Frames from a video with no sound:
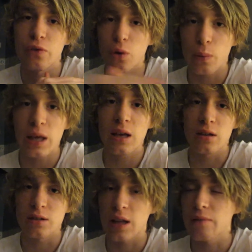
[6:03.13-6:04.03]
for a week
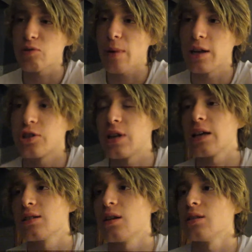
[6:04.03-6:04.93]
until I have Spanish and
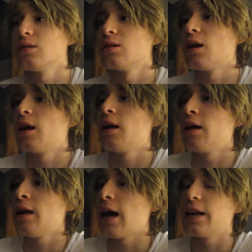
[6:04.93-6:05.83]
Ag Science.
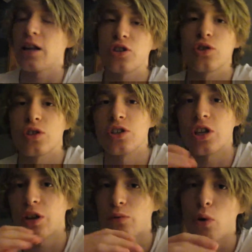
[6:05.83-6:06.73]
And yeah, just since
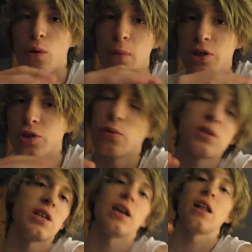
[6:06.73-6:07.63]
I didn't record much, I just want
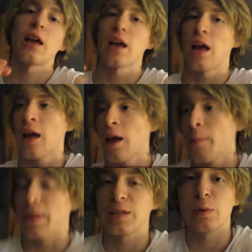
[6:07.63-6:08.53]
to say, like,
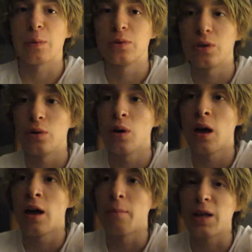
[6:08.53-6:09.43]
maths paper 2,
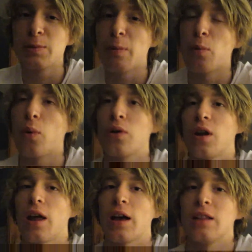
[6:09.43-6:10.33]
maths paper 1,
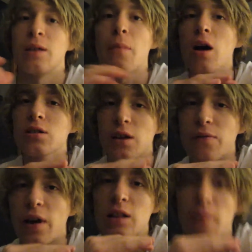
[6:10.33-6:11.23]
like, in the mocks, I
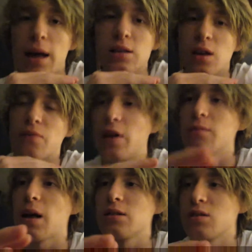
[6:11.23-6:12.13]
failed maths. I failed
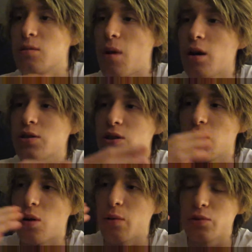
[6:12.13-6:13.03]
maths in the mocks, you
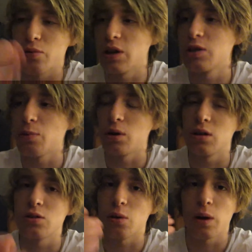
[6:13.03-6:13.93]
know, I was really
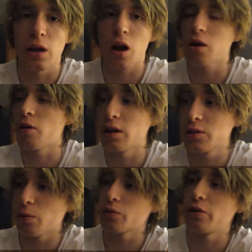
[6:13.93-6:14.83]
disappointed. So I got grinds,
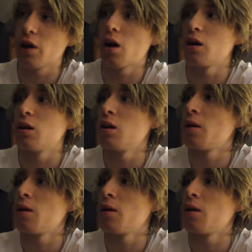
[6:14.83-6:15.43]
I worked really hard.